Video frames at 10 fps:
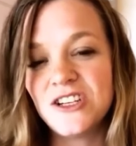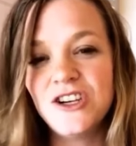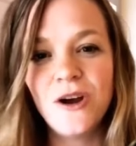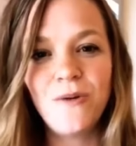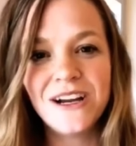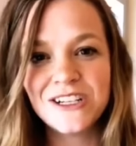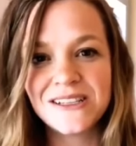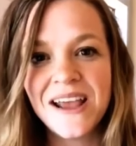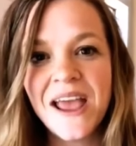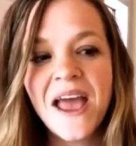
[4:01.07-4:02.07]
You don't want to
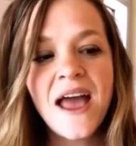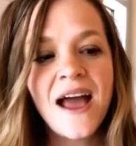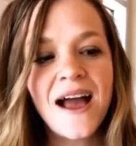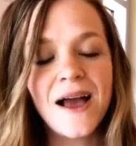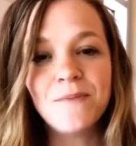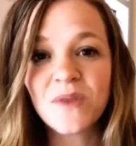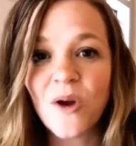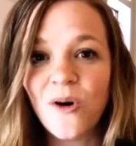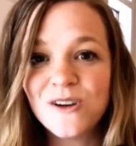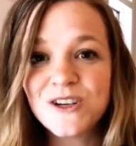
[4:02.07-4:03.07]
just
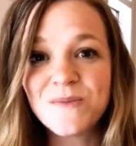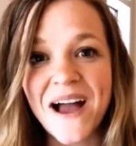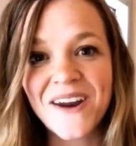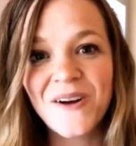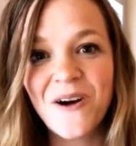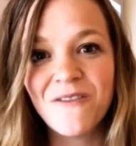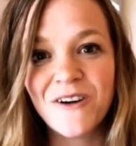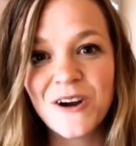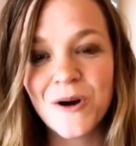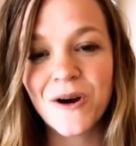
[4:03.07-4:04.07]
hold your bottle over
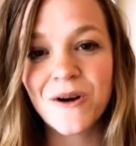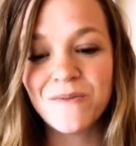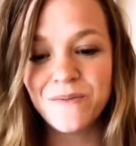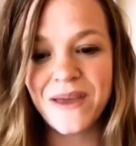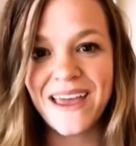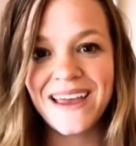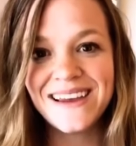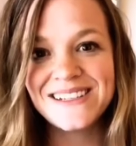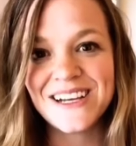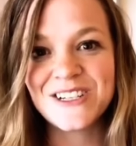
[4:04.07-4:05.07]
your
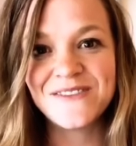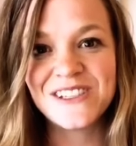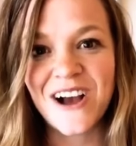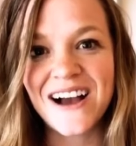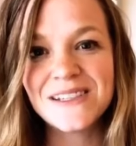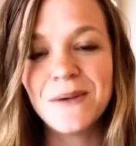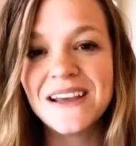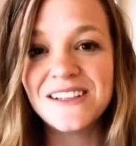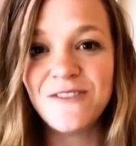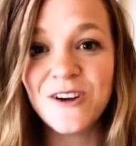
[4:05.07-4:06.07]
big dish of sauce,
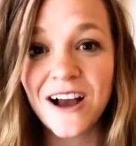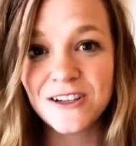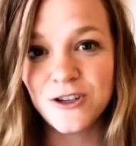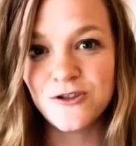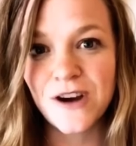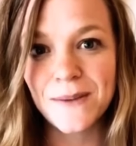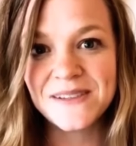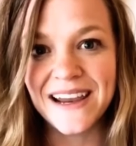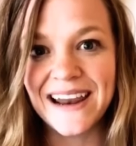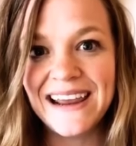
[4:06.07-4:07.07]
because if you got 2 drops
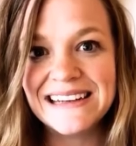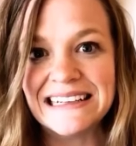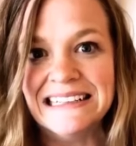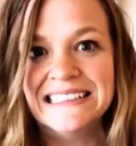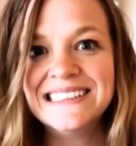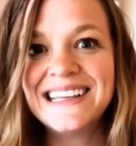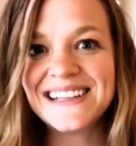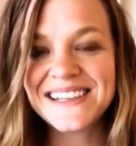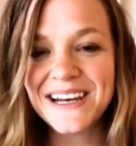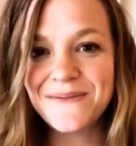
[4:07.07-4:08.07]
in it,
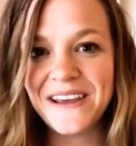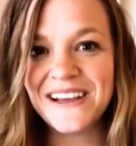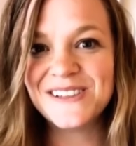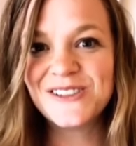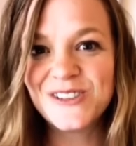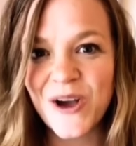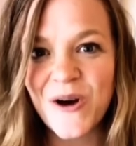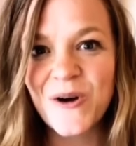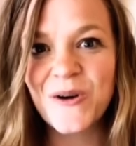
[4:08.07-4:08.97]
that's going to be so